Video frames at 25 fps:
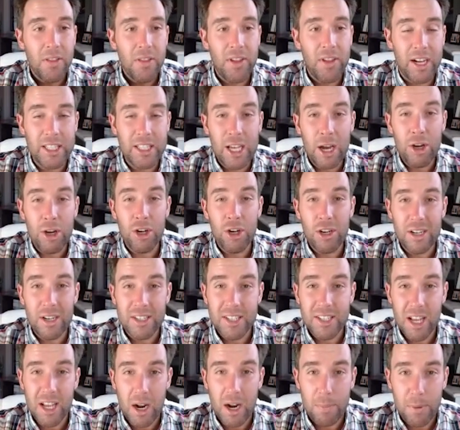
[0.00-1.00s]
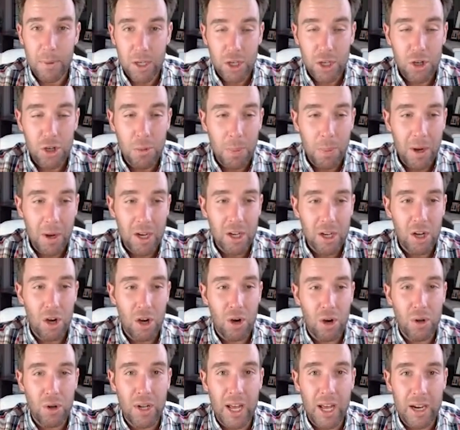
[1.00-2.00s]
That's how you're going to set up a coupon
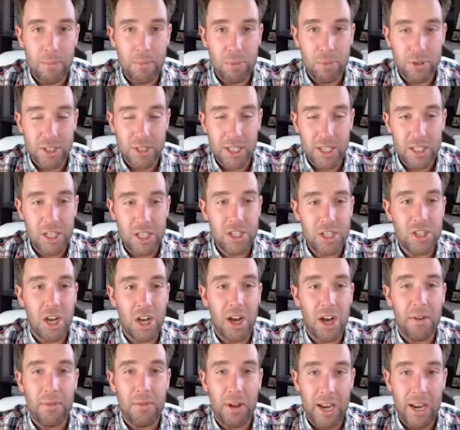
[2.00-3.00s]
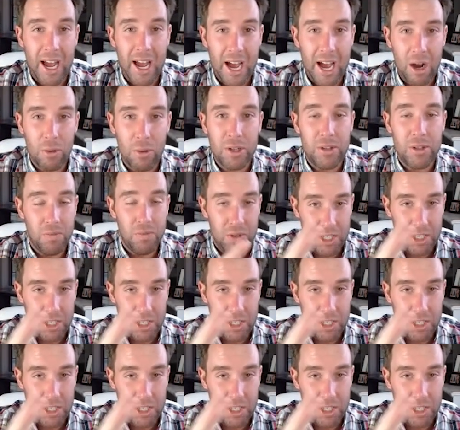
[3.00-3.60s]
code at a percentage off and how